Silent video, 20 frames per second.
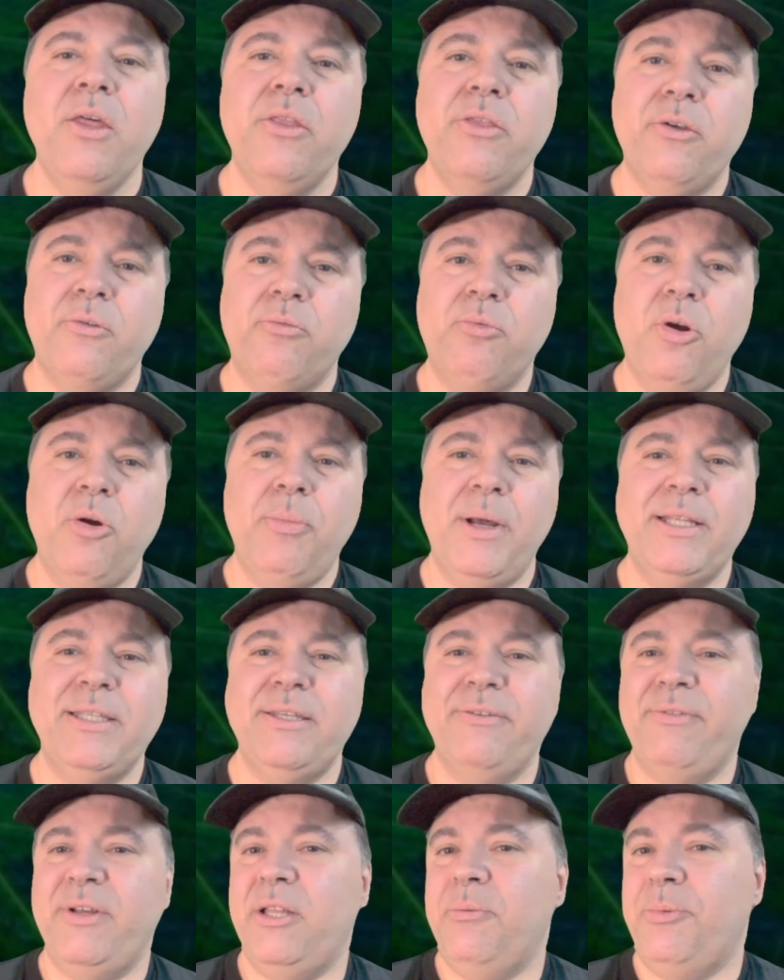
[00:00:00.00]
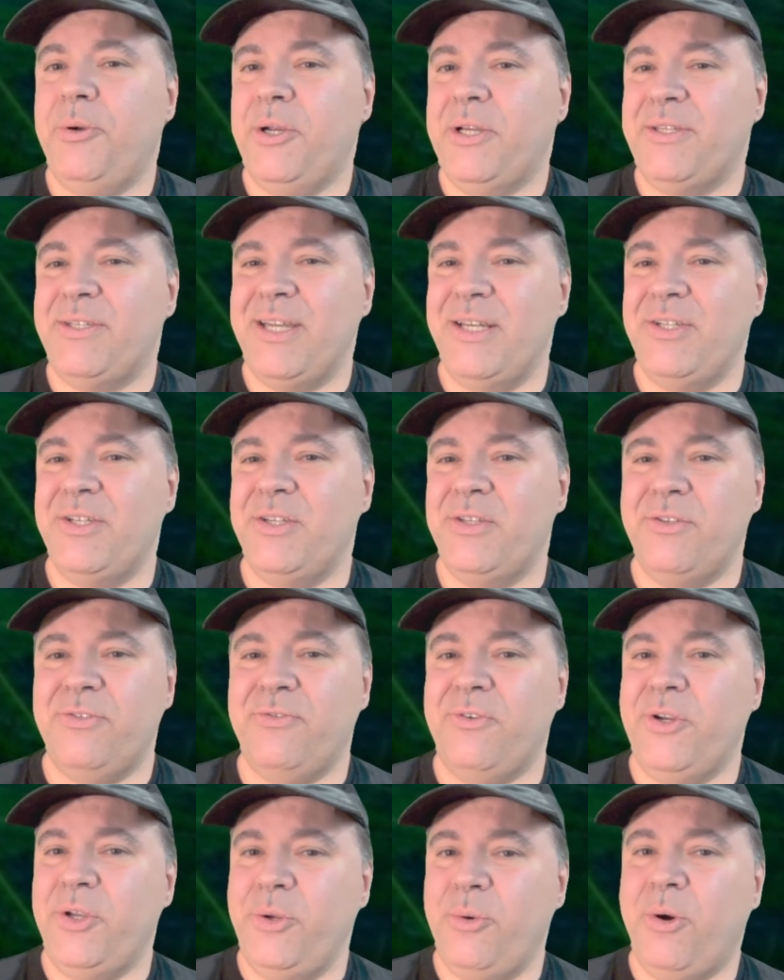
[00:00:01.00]
The robot developer extensions
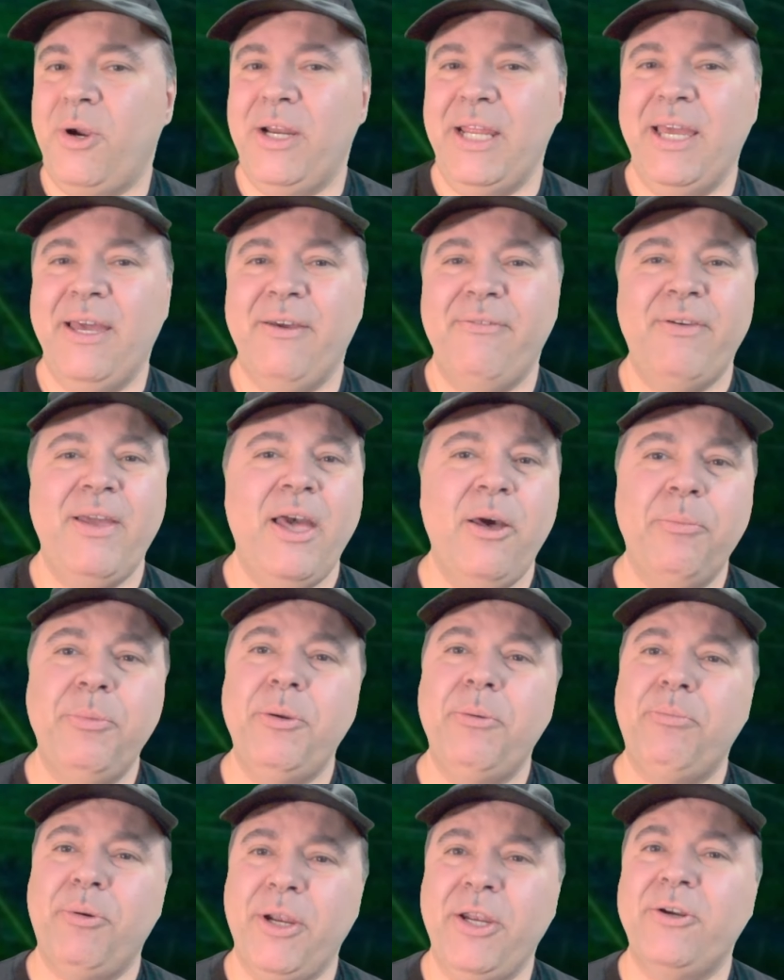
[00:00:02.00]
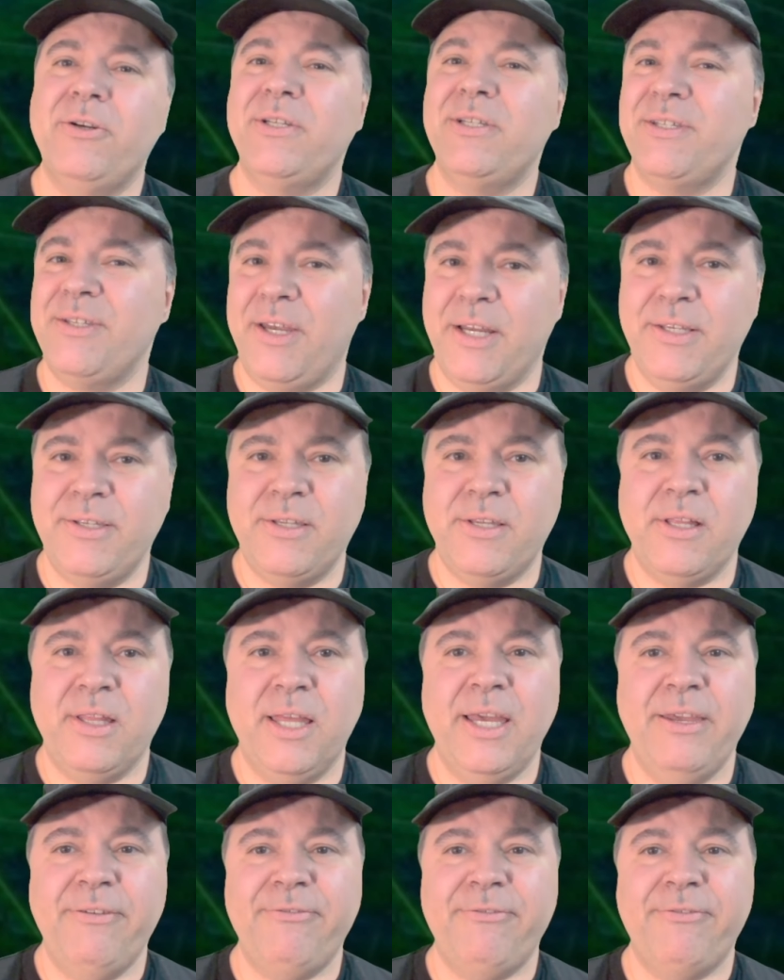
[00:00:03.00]
for URDF help you bring your designs to
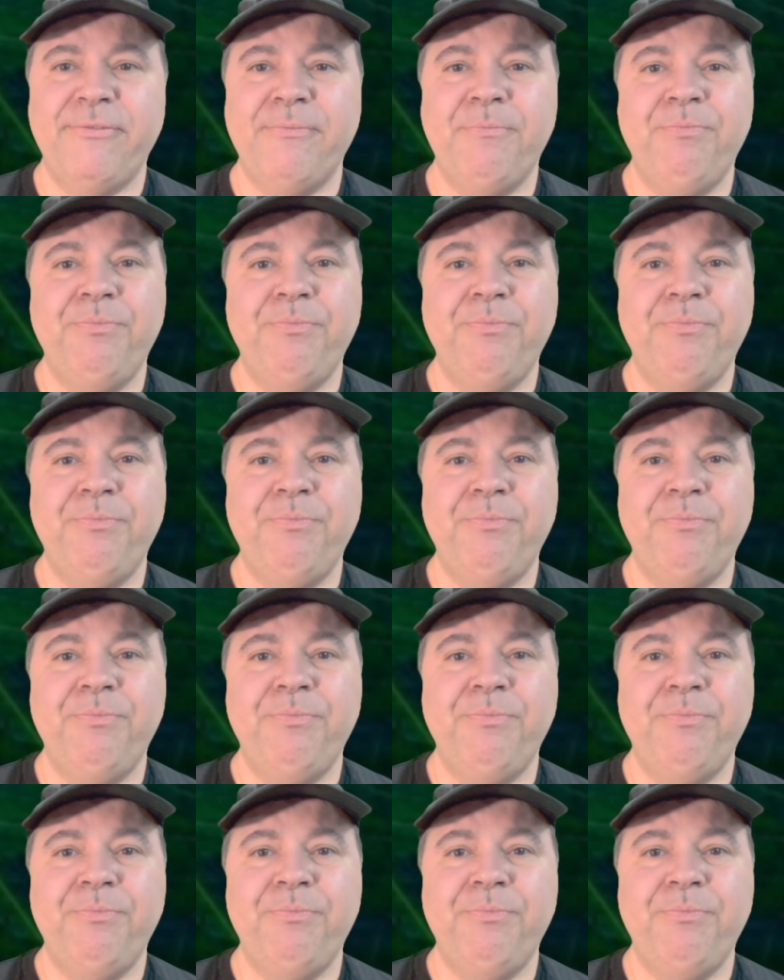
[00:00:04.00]
life.